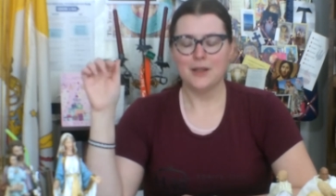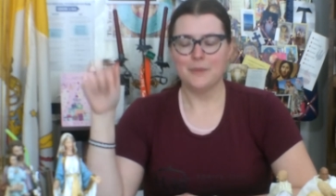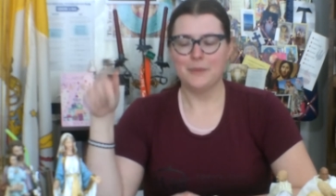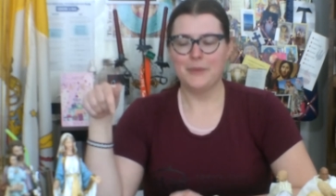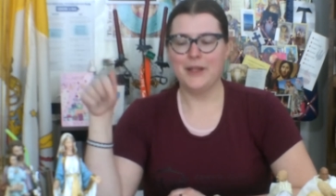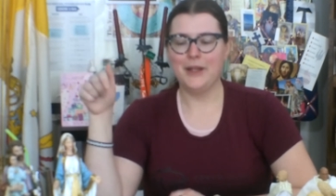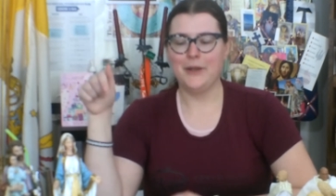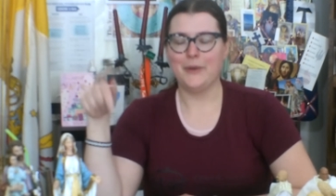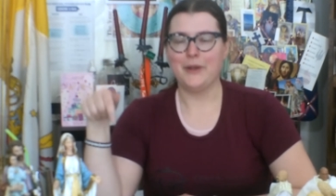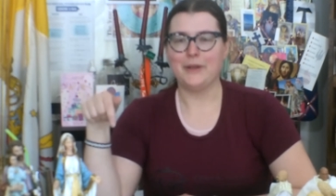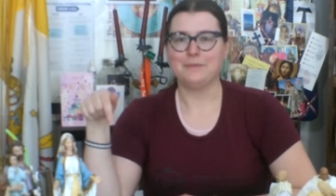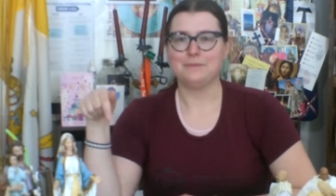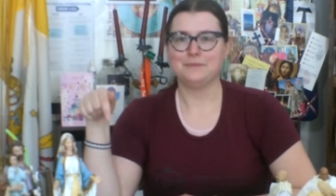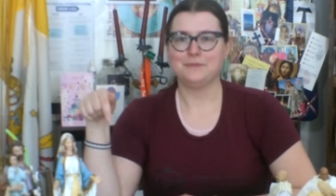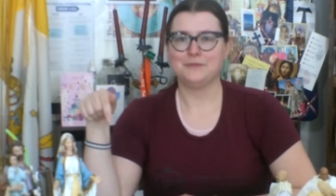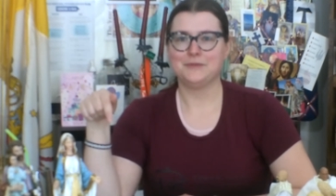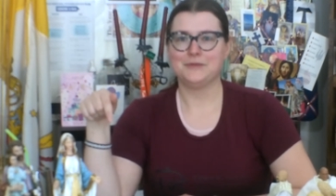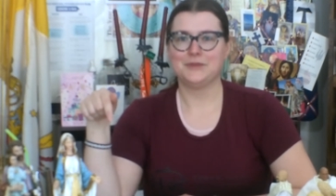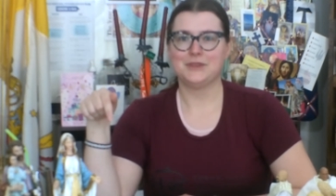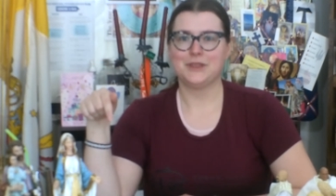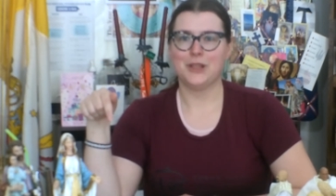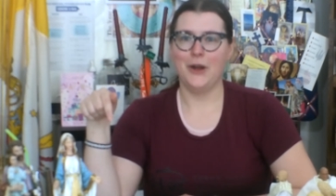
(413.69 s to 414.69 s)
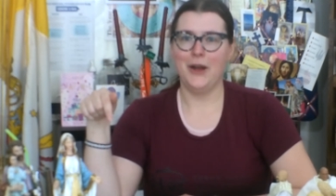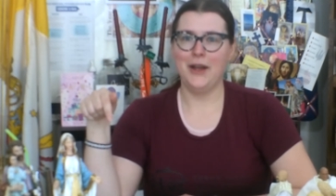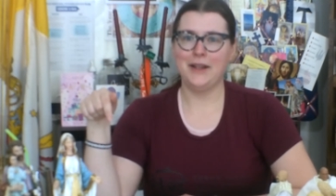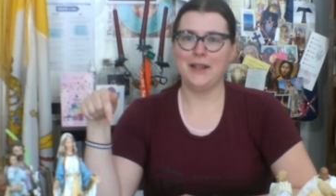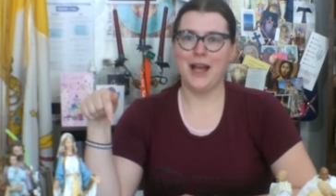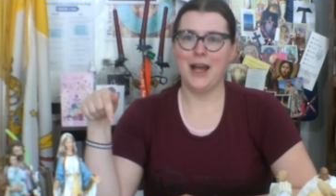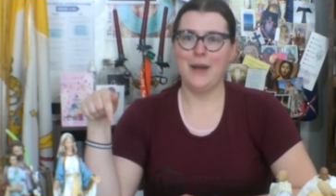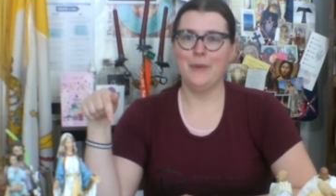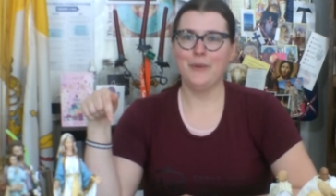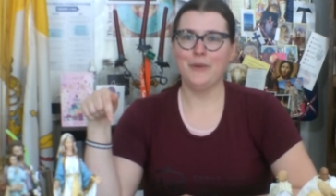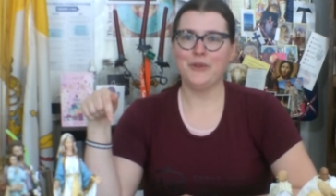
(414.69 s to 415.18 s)
But anyway, go ahead,
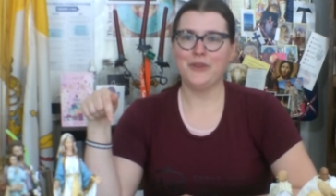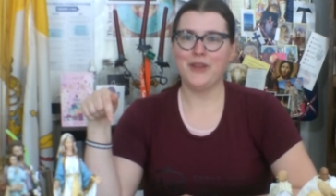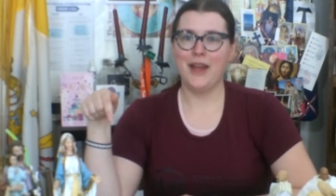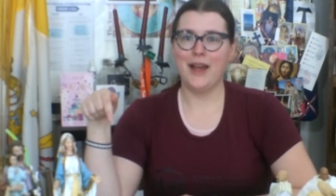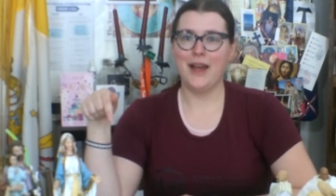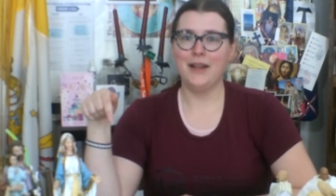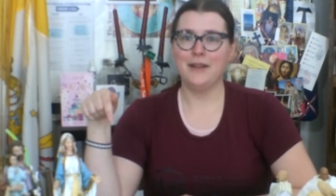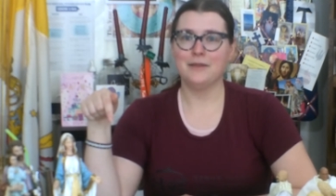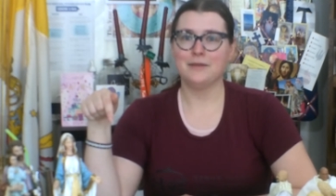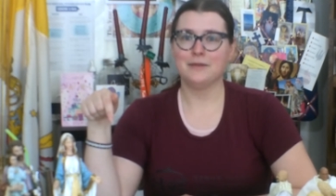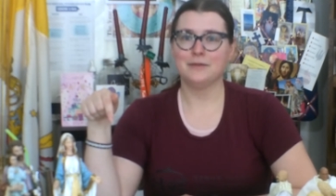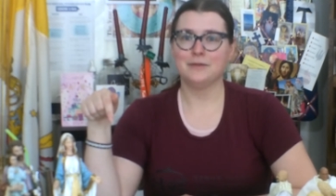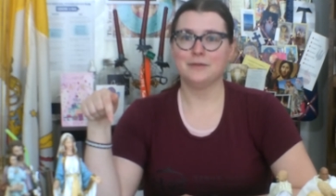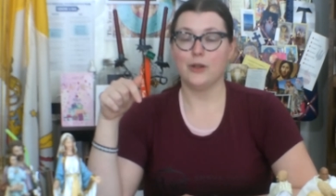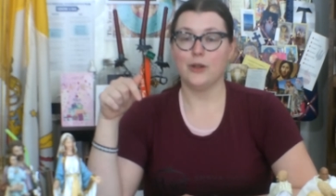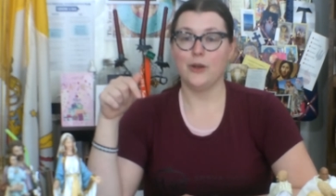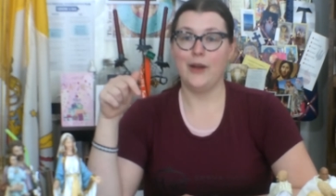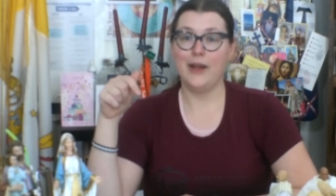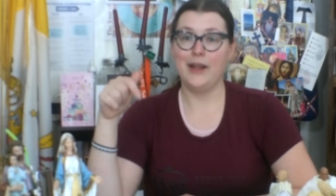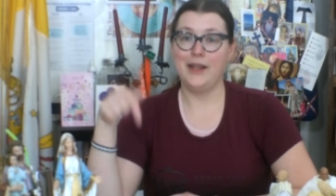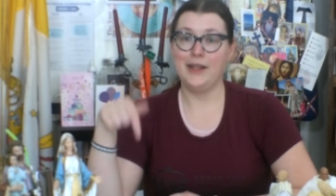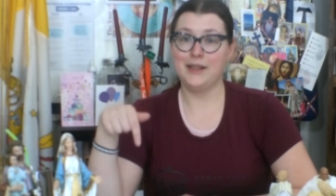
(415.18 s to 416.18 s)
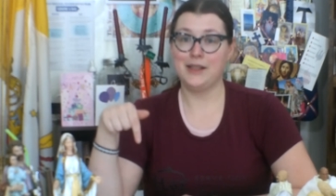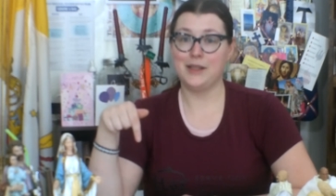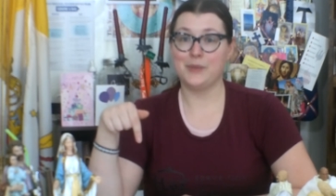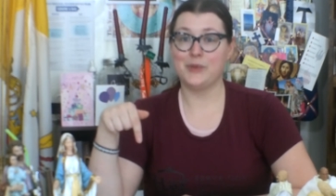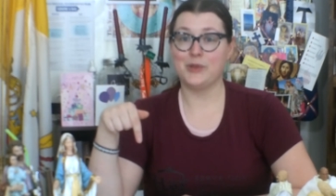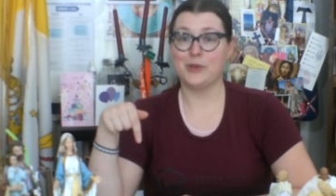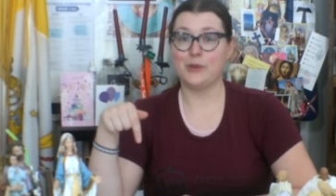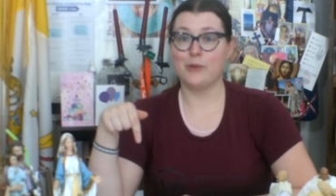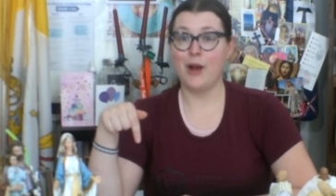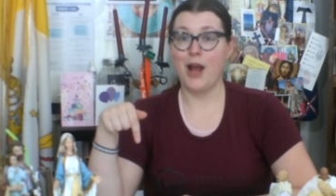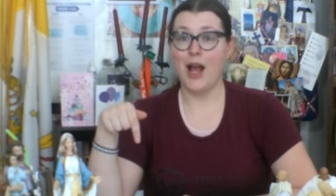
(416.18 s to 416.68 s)
comment with that. Go ahead, hit
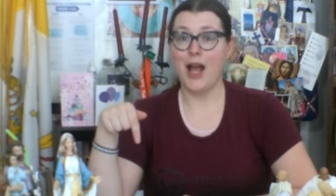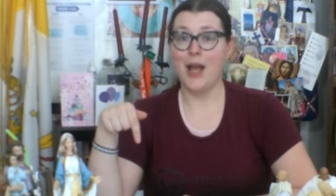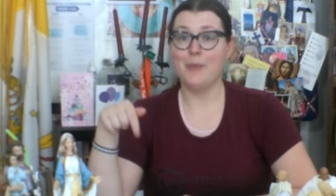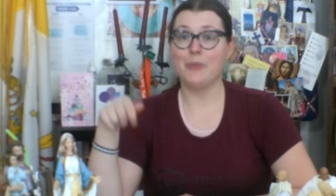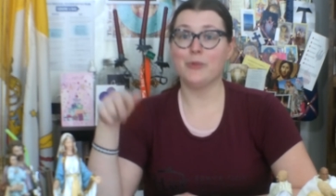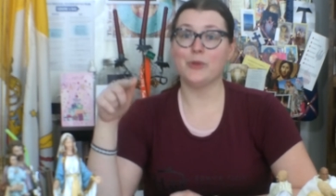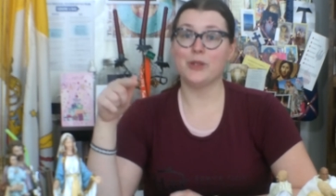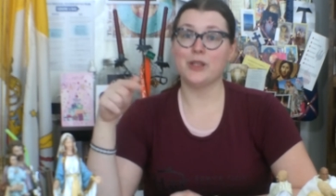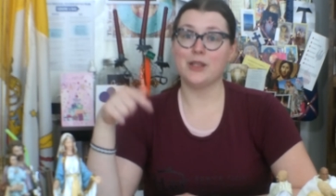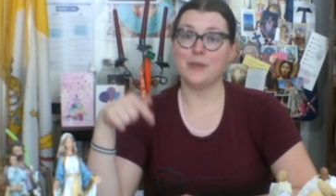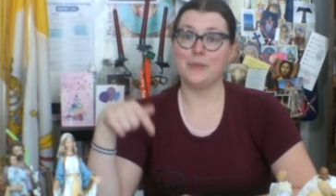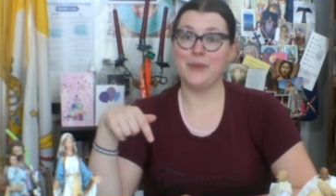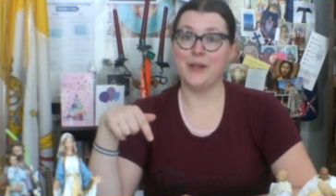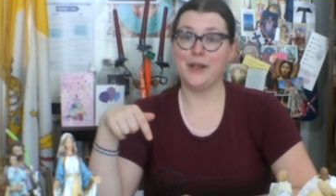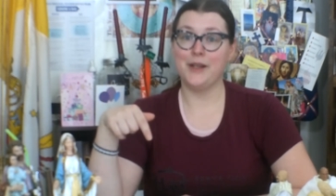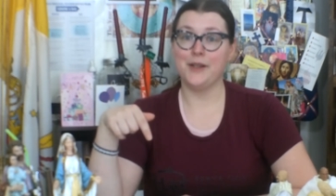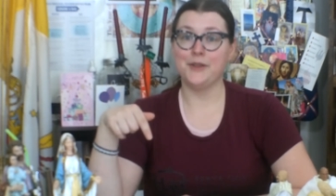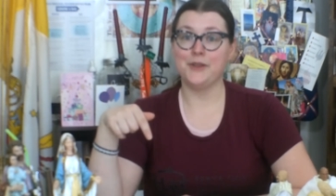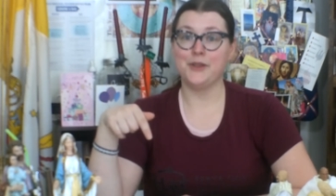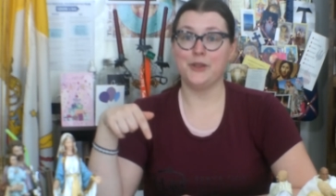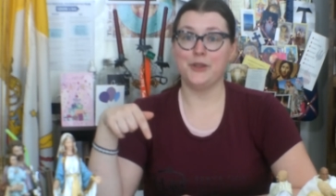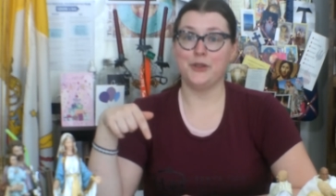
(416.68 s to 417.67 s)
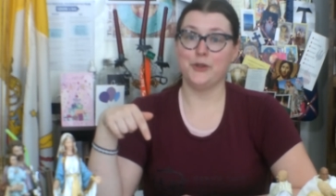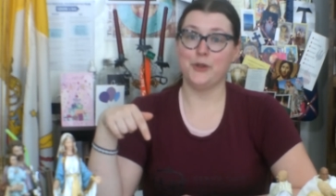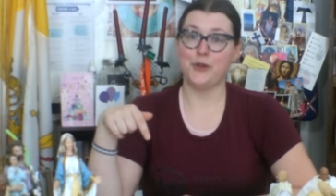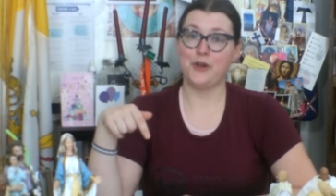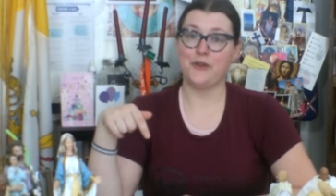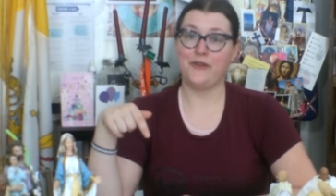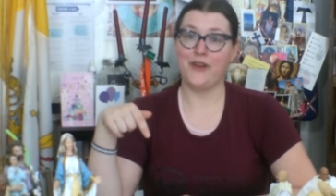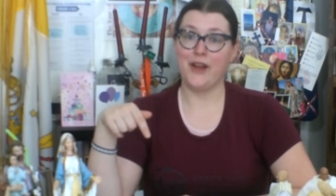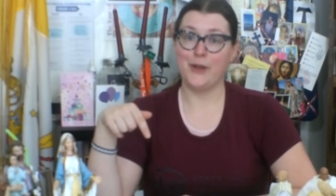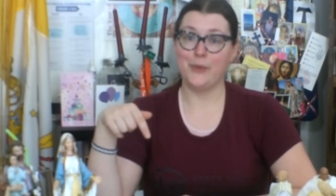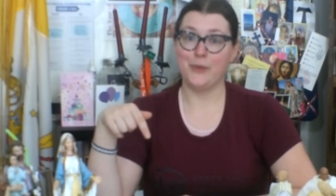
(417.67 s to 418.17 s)
subscribe, ring the bell so you're
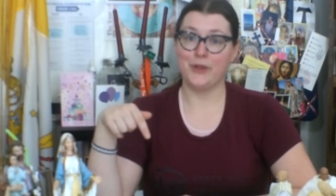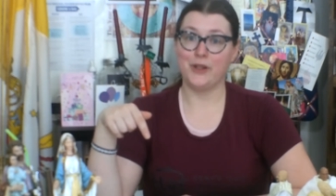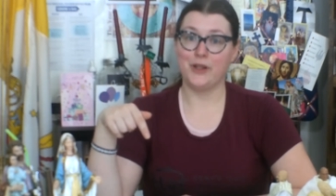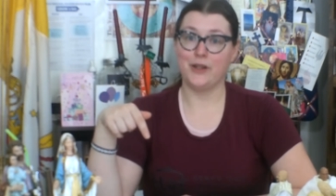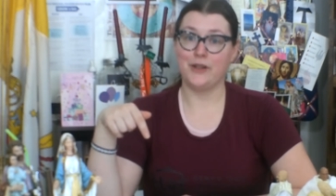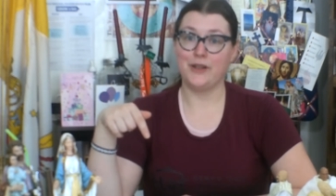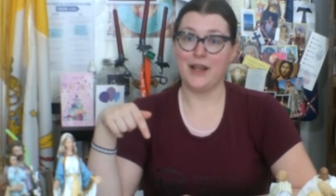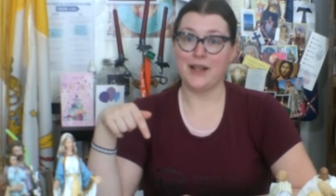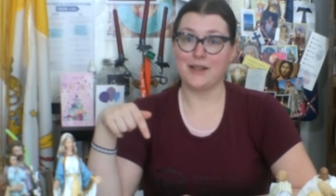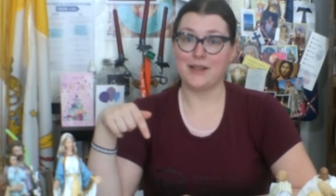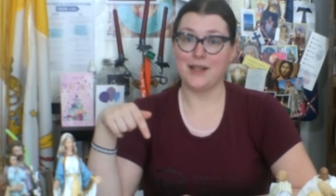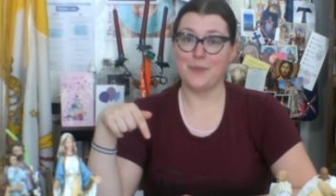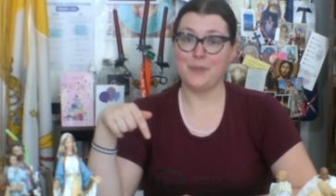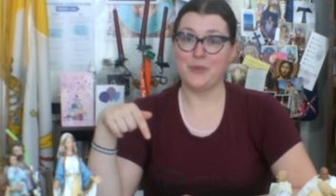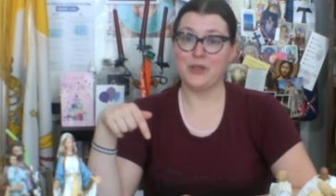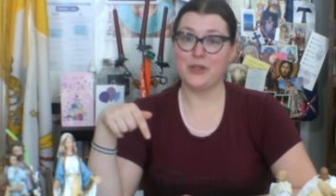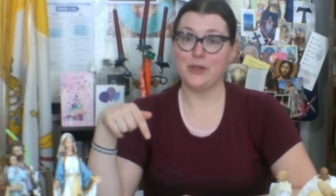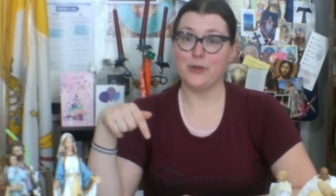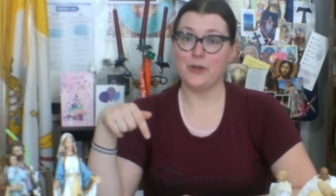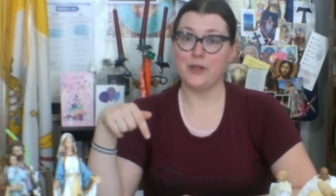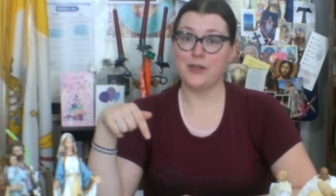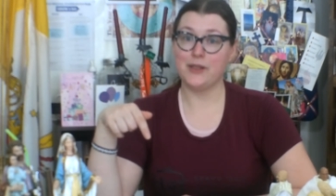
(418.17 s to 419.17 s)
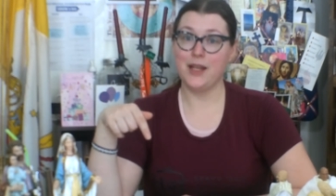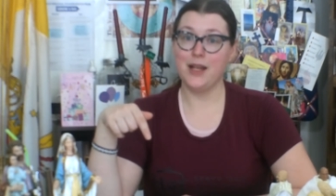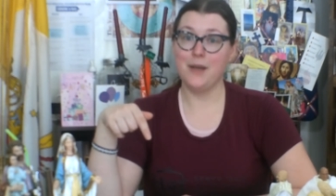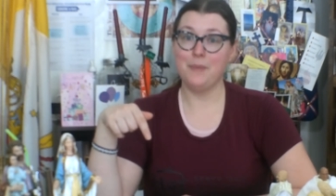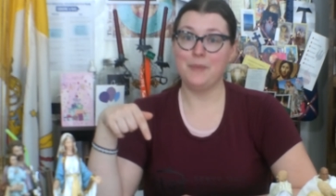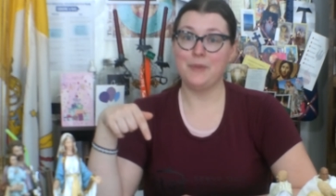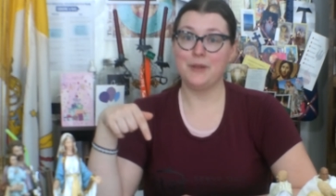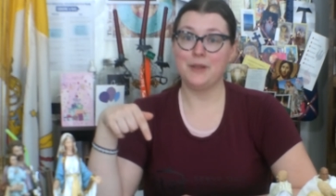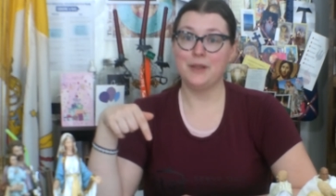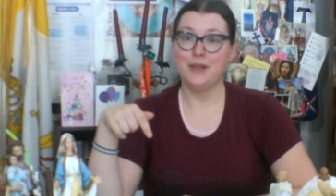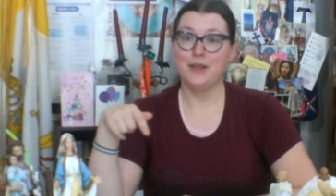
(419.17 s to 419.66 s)
notified when our next episode is
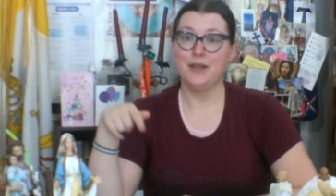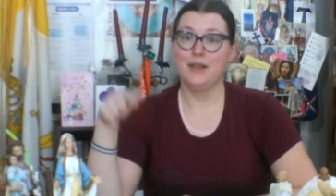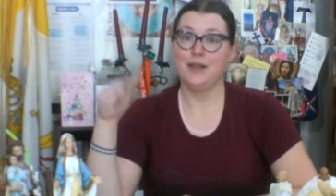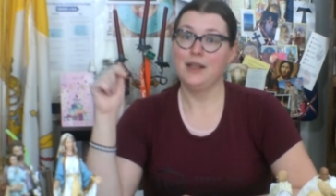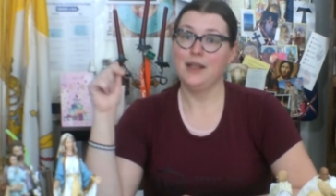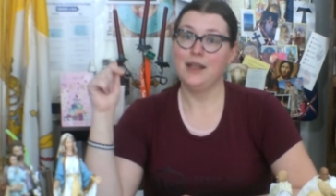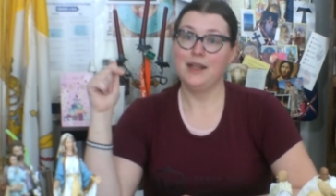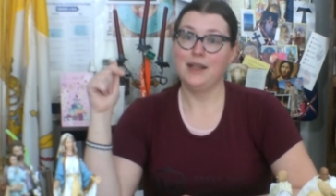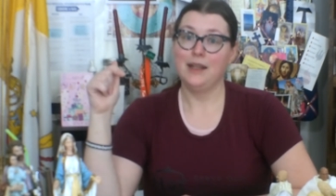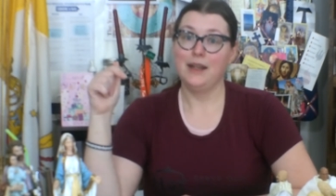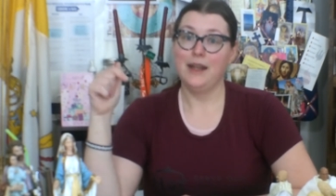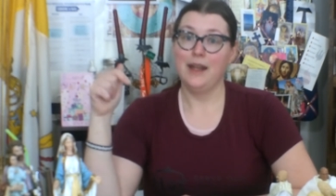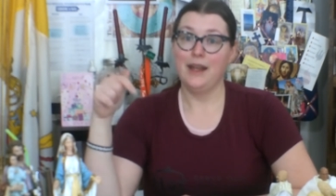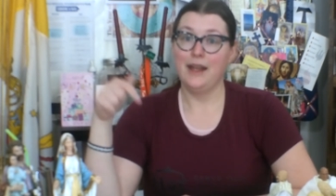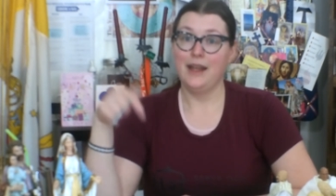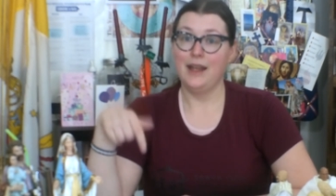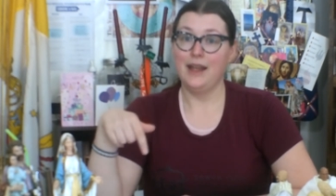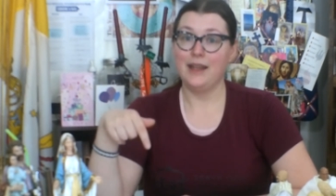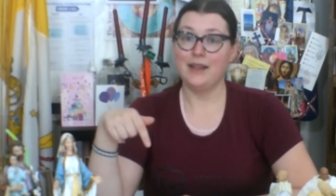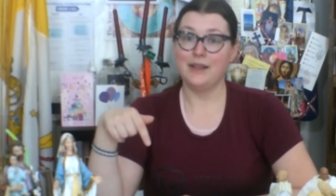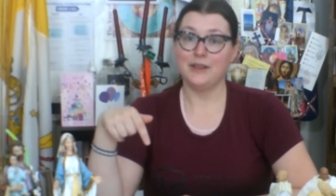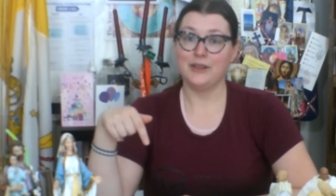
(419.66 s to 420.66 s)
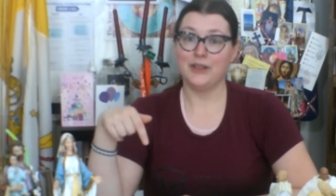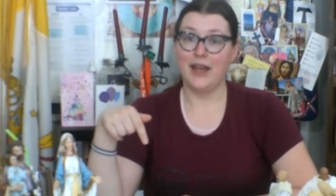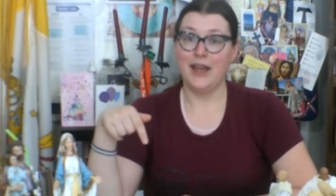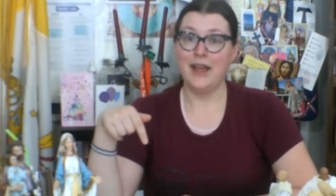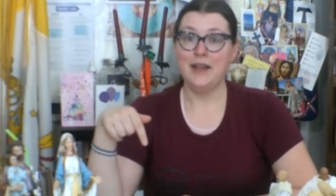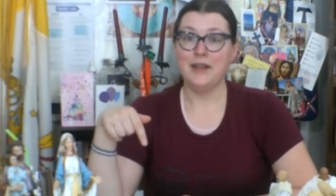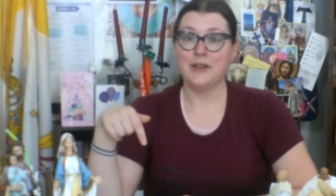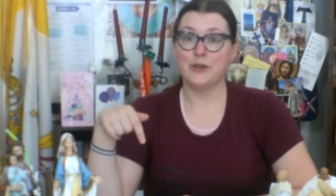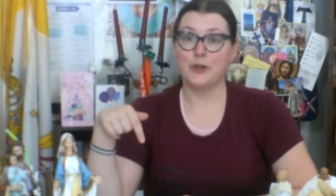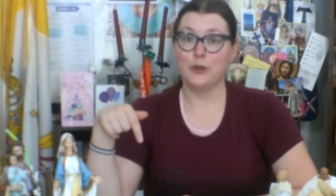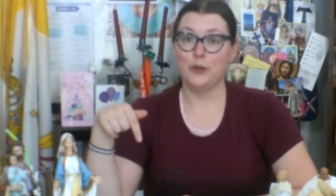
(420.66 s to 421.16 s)
up. Hit
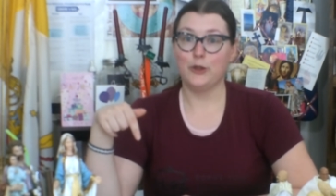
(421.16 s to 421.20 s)
like so